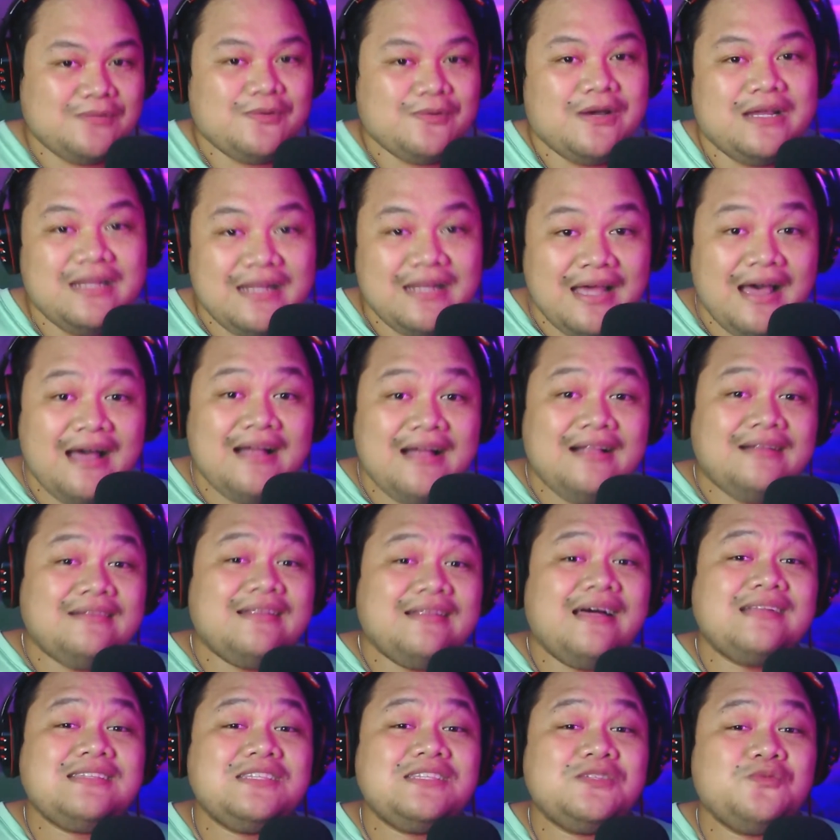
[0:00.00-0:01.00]
one.
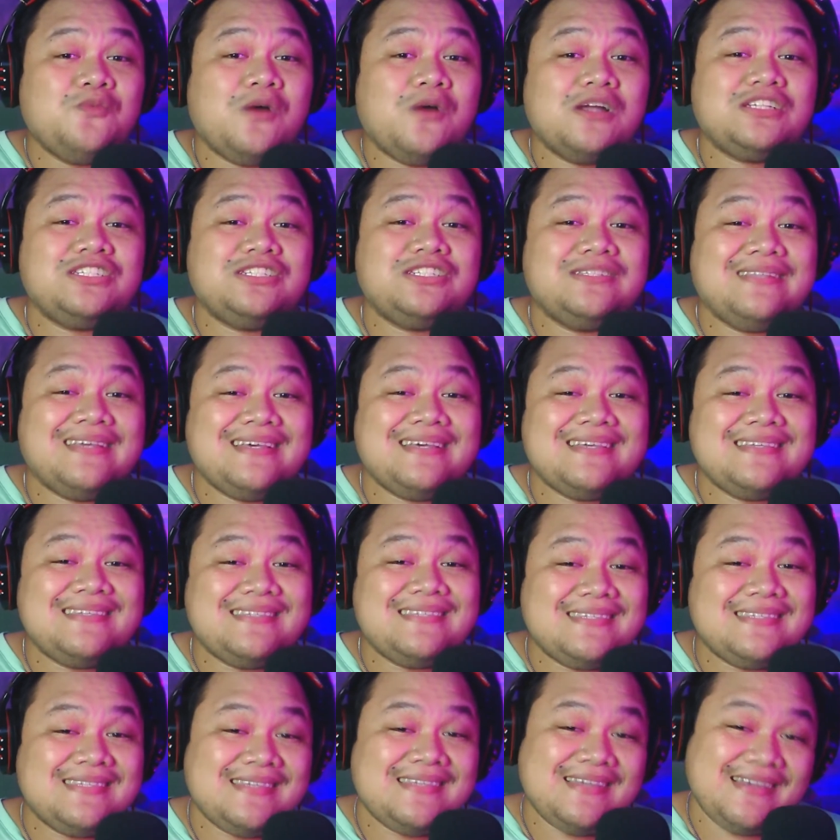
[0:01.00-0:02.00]
Let's watch
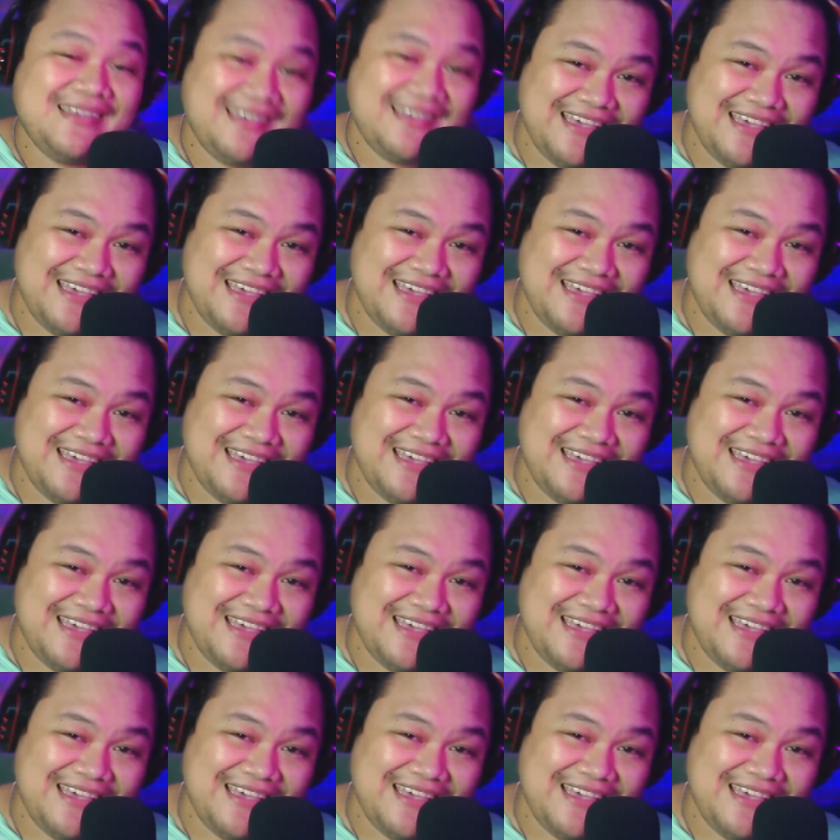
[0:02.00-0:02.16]
this.